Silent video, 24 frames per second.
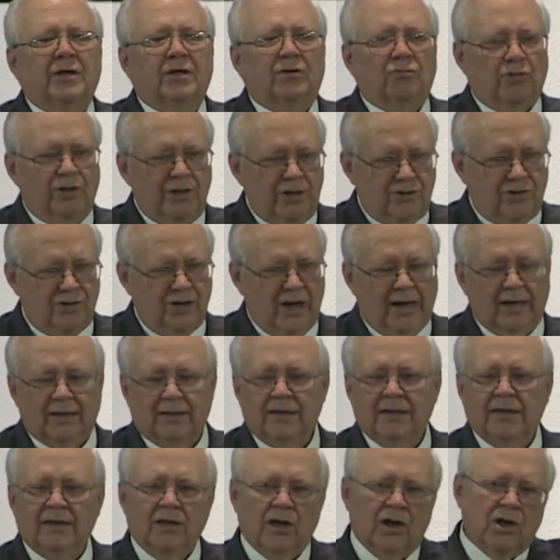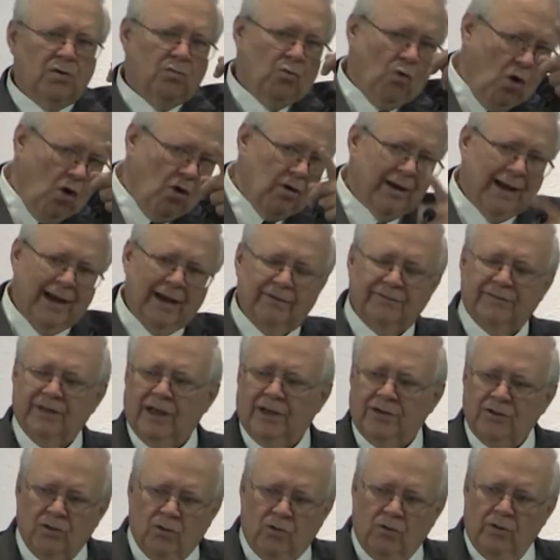can reject it and walk out
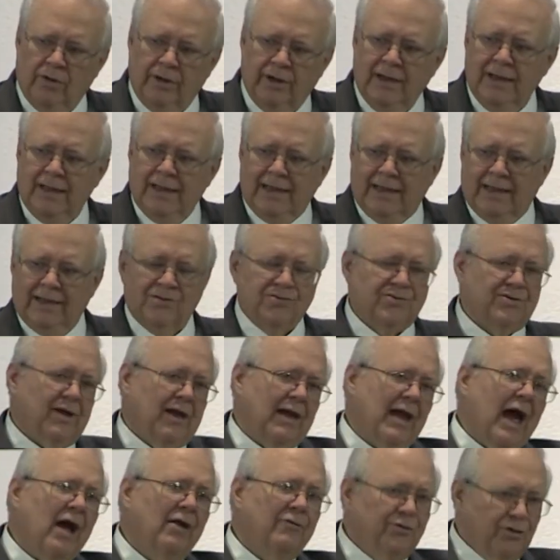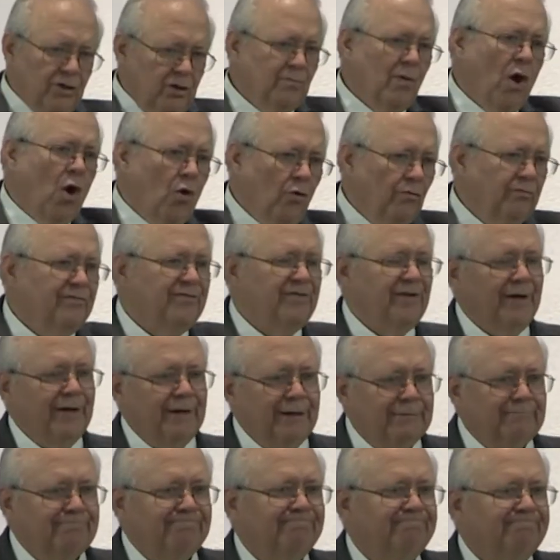that door and say, I'll do my own
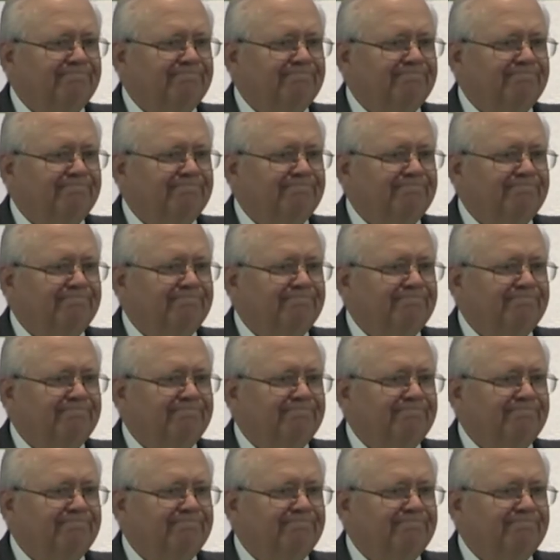thing.